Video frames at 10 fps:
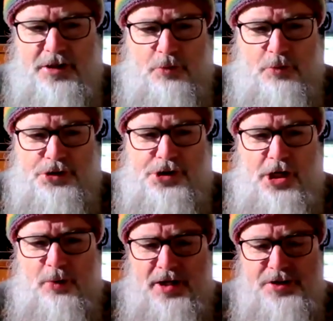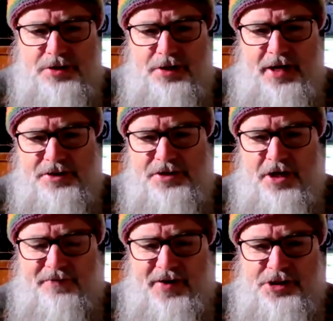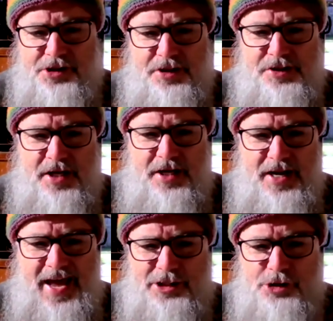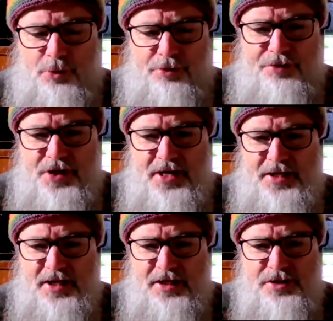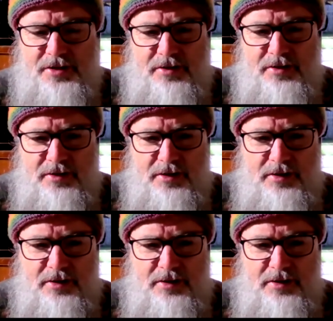that will show us that our salvation is an actual thing in us